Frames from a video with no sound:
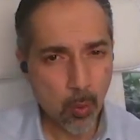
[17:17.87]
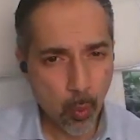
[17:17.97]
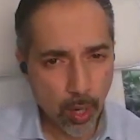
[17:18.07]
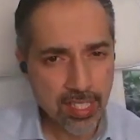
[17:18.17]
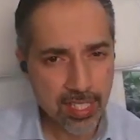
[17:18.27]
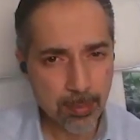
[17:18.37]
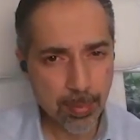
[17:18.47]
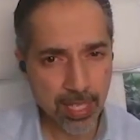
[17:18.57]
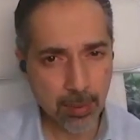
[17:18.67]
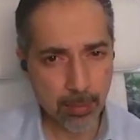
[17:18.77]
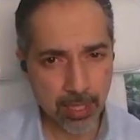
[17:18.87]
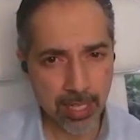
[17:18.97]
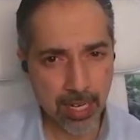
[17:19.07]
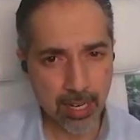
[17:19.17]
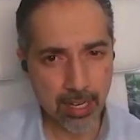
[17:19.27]
Once it became
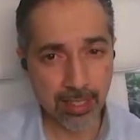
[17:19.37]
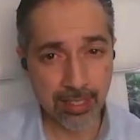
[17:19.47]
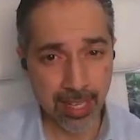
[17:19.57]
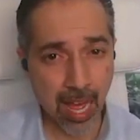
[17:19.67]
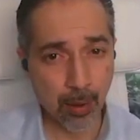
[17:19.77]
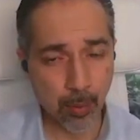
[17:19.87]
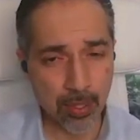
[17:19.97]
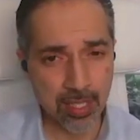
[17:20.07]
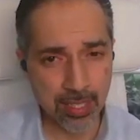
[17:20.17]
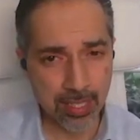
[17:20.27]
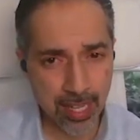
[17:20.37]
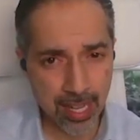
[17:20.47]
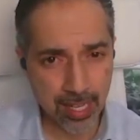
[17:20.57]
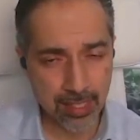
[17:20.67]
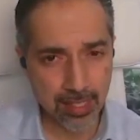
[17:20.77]
clear that that wasn't the
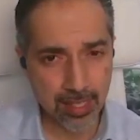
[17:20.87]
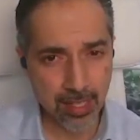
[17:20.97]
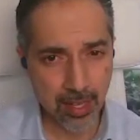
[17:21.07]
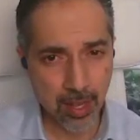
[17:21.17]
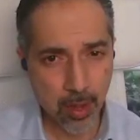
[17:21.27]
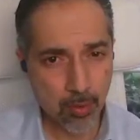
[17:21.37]
case,